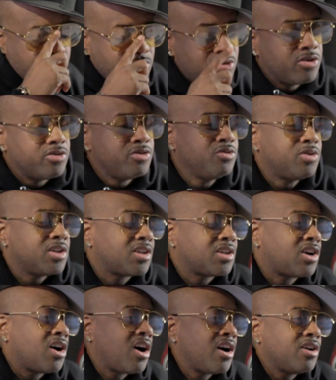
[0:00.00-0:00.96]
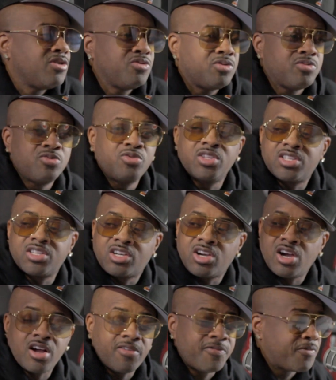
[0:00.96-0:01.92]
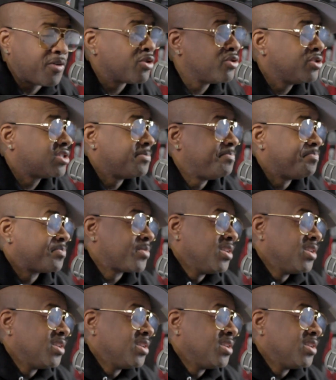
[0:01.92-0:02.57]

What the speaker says: You get the car, you get the car first.